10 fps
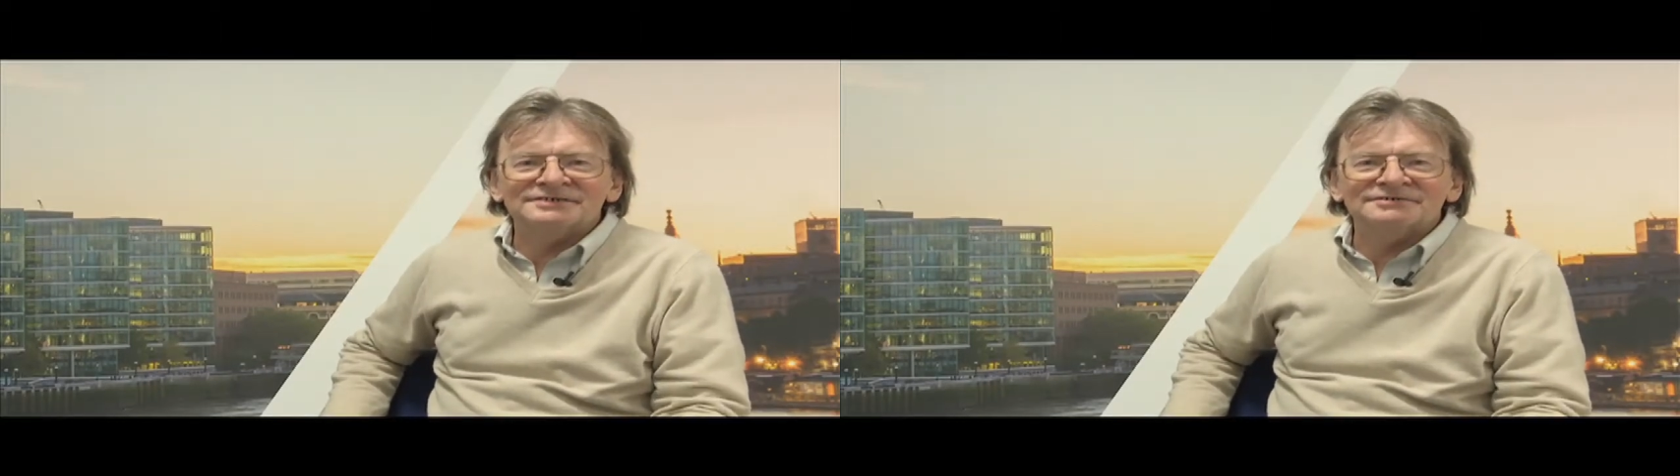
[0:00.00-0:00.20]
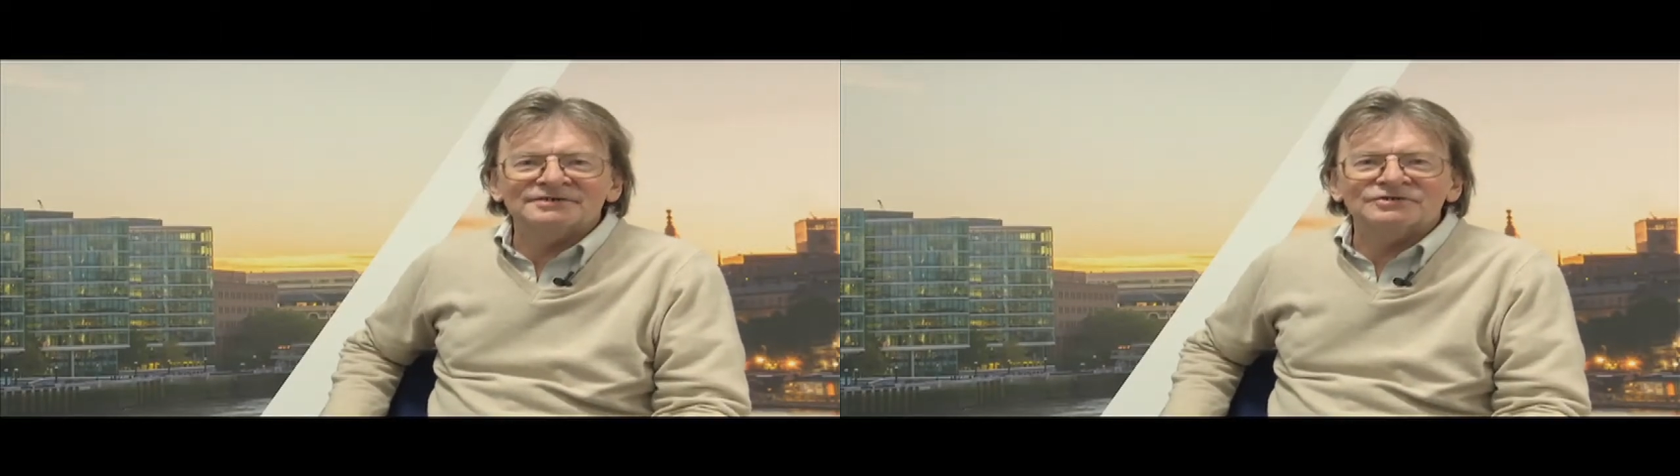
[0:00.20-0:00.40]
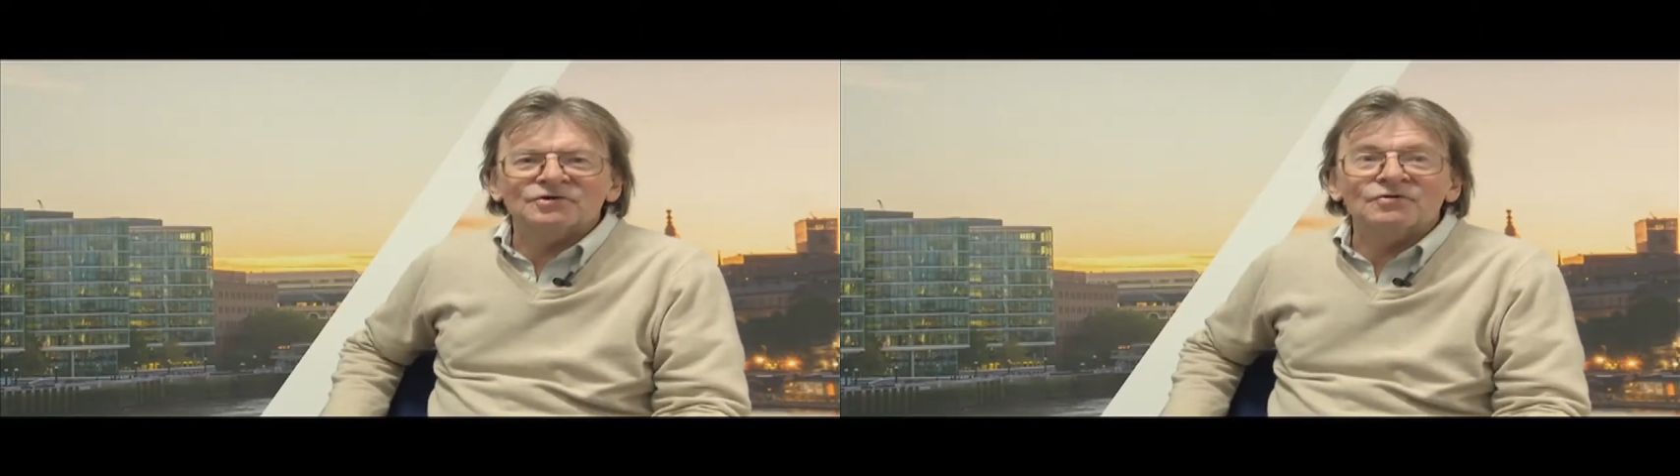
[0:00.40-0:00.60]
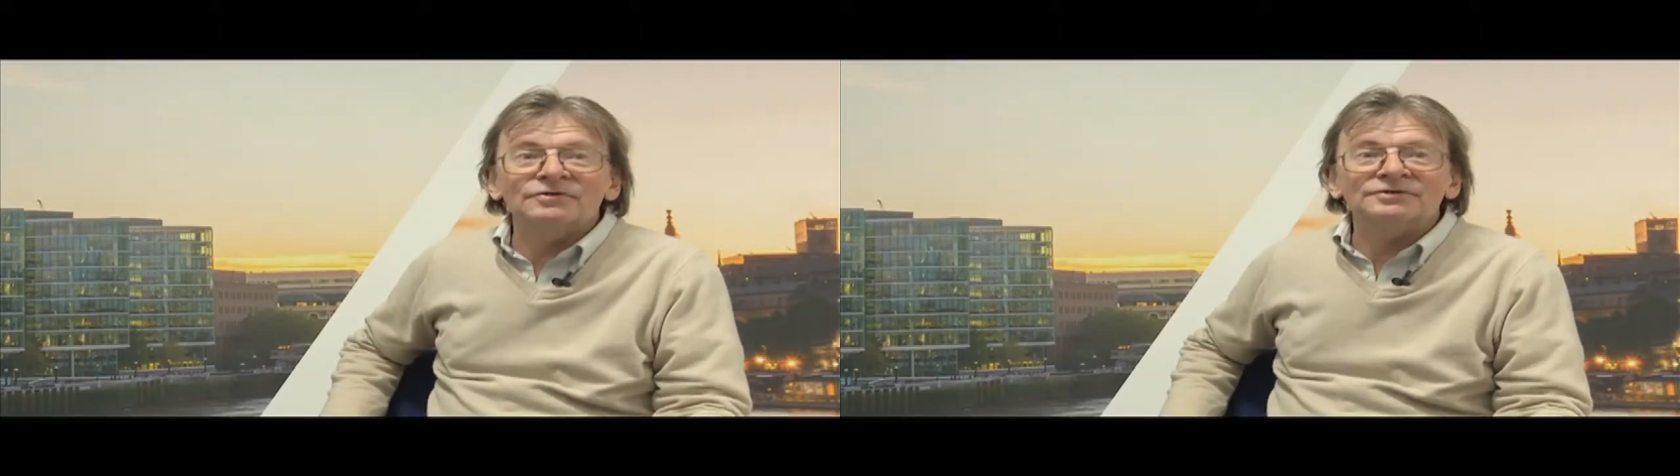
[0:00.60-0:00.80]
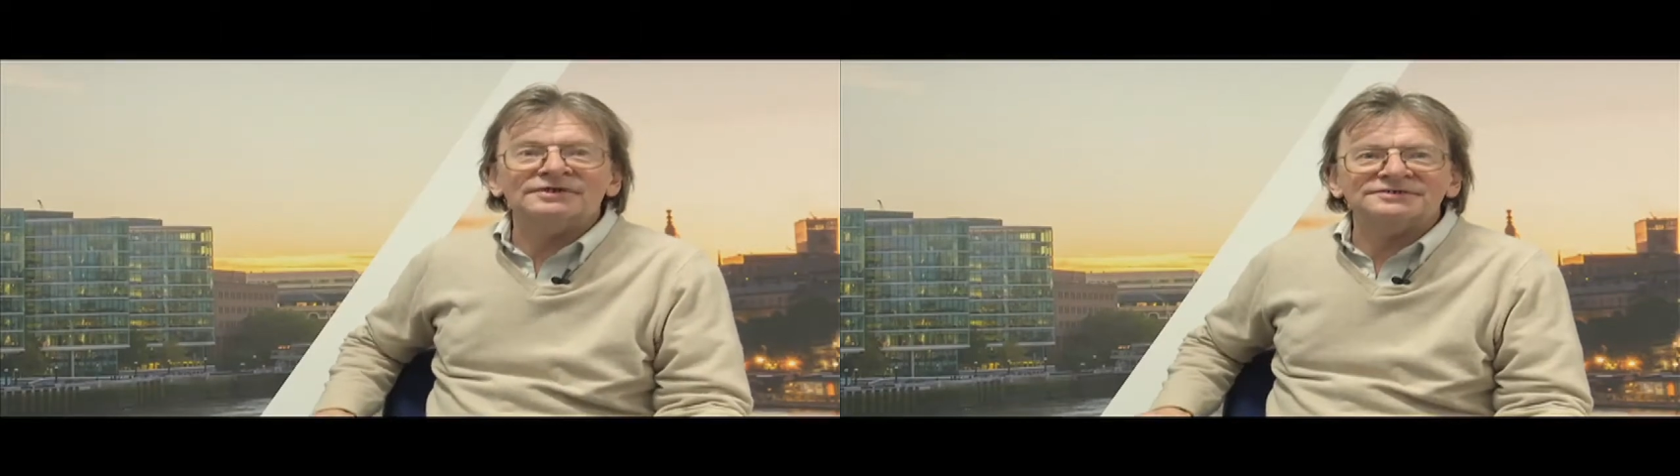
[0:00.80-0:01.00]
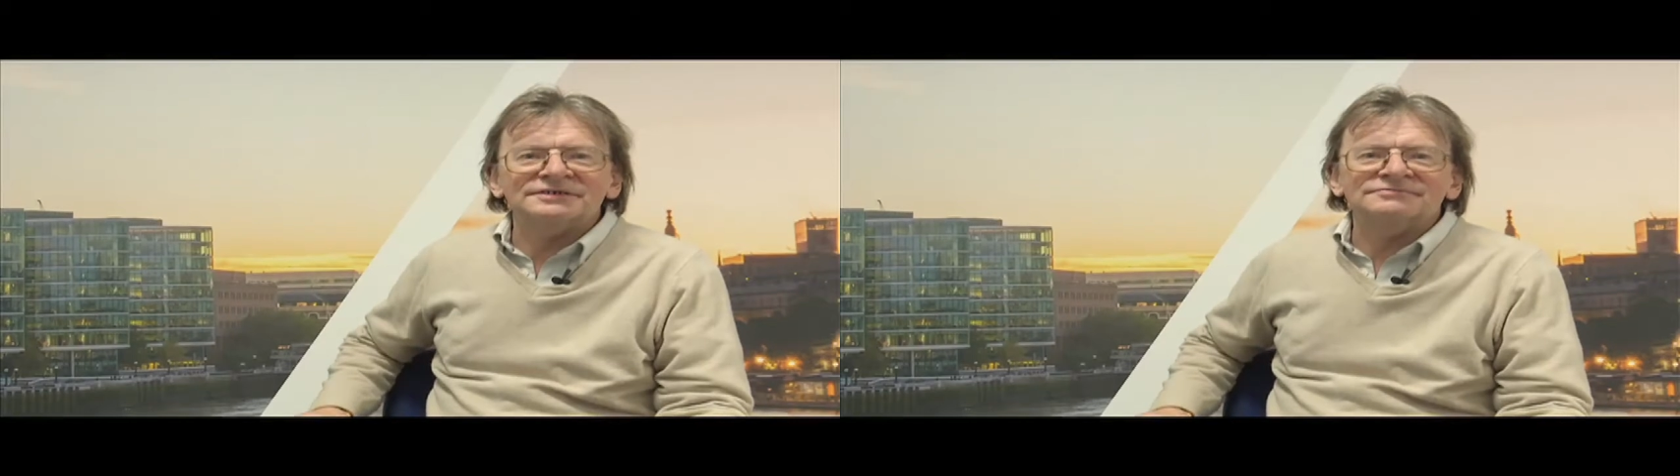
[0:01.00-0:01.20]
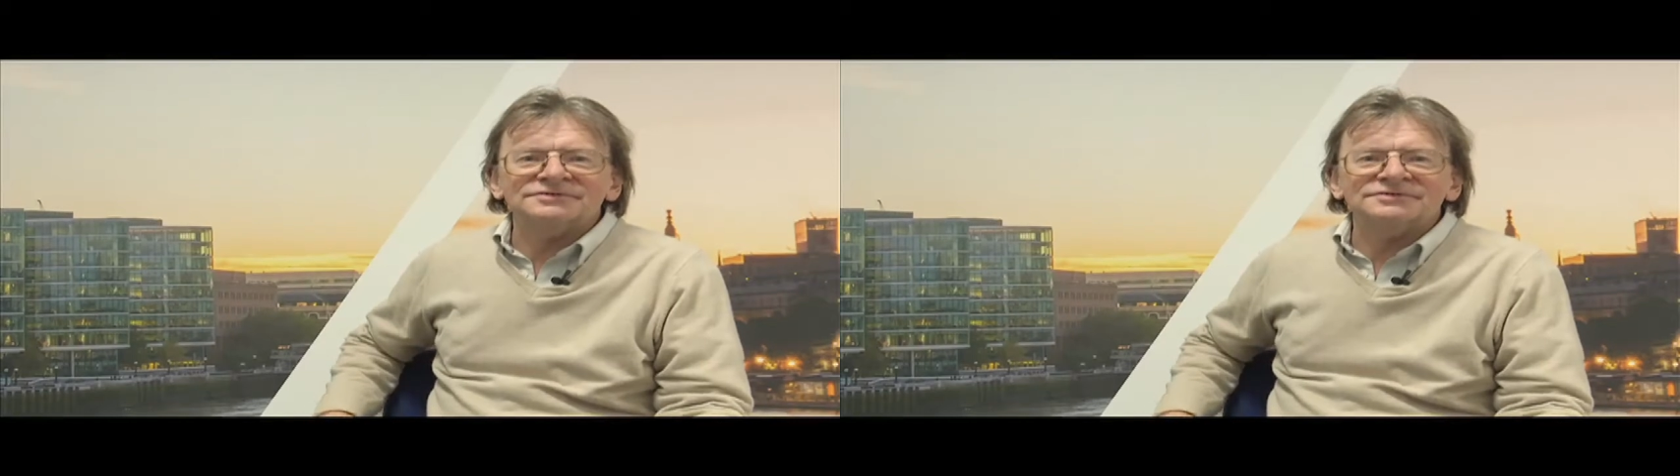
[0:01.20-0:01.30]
and called ourselves the